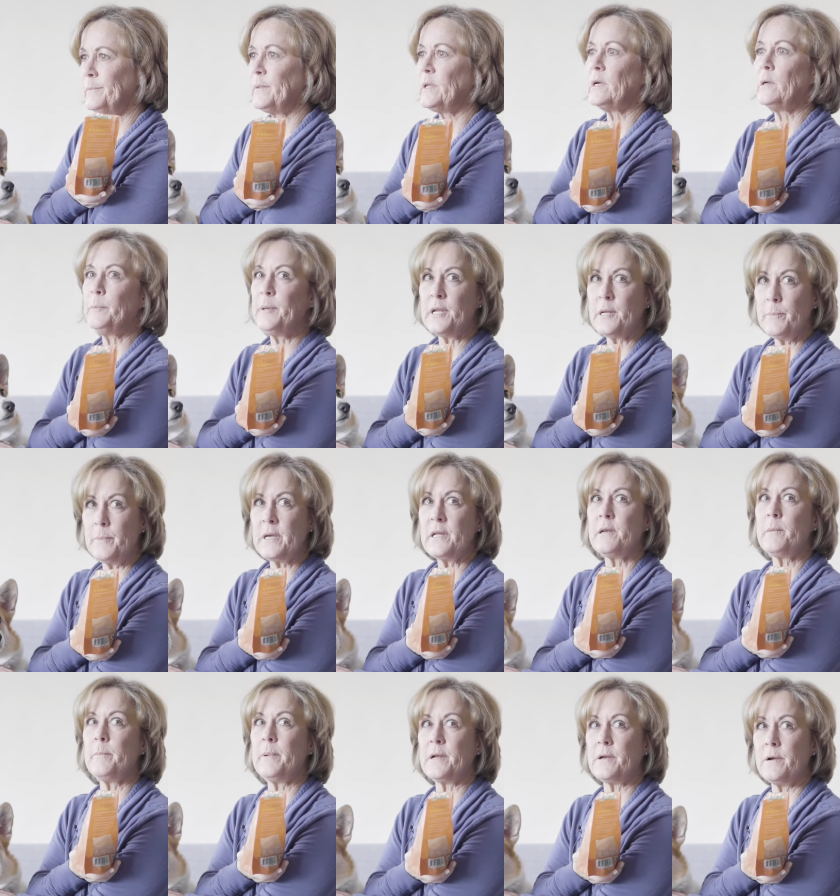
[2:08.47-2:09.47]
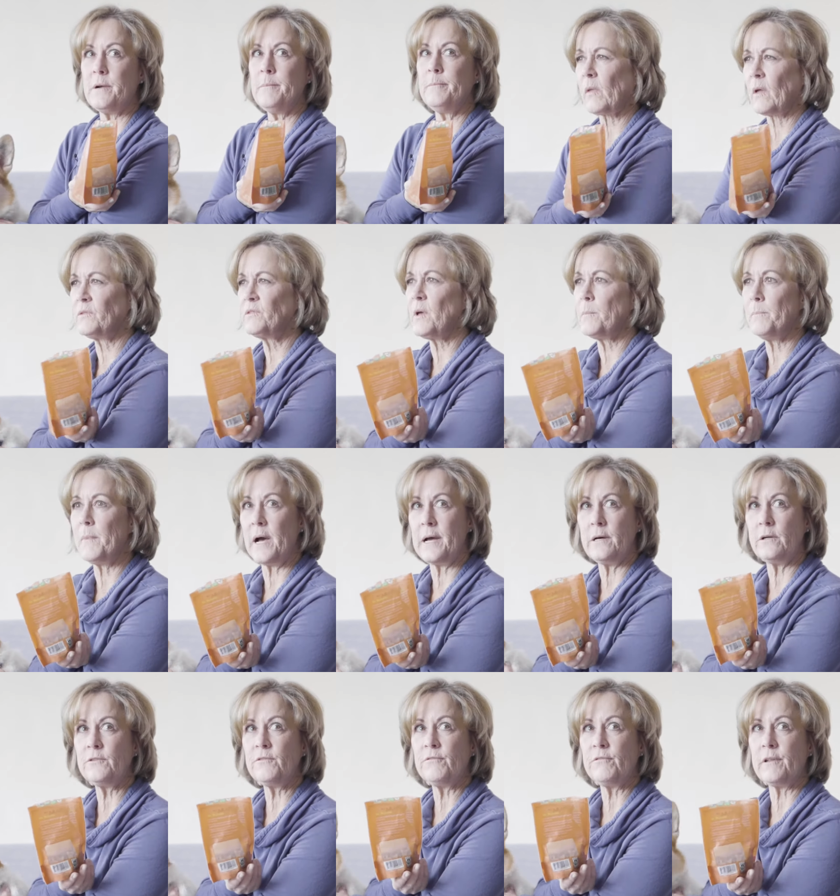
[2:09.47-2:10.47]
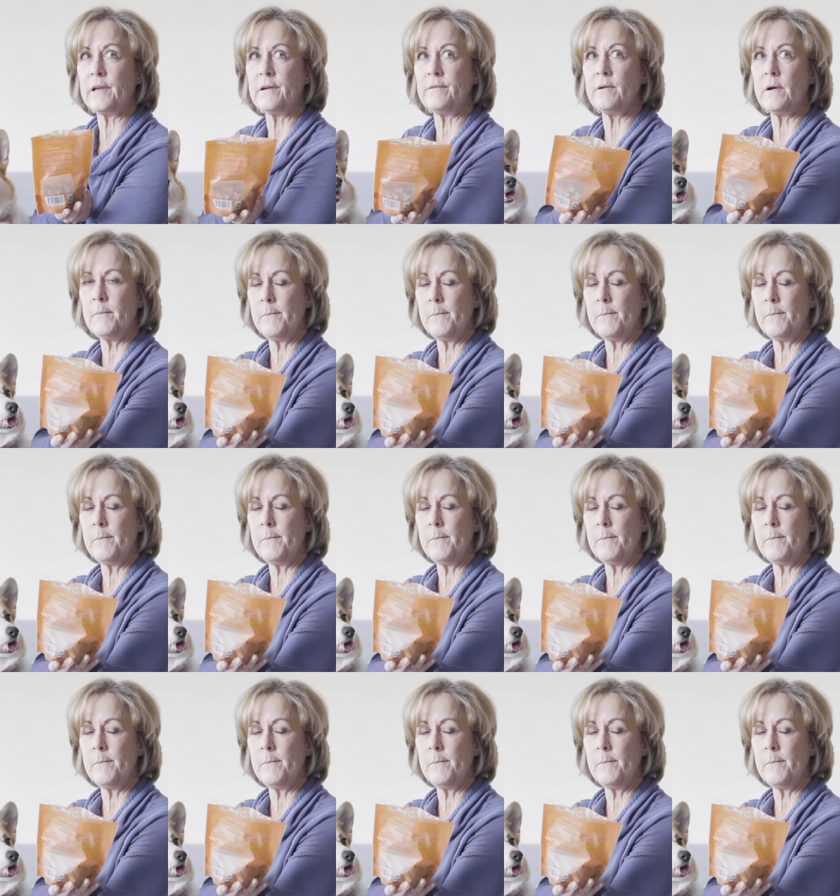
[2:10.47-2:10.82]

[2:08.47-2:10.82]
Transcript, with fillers: A little bit of peanut butter. It's a mild flavor.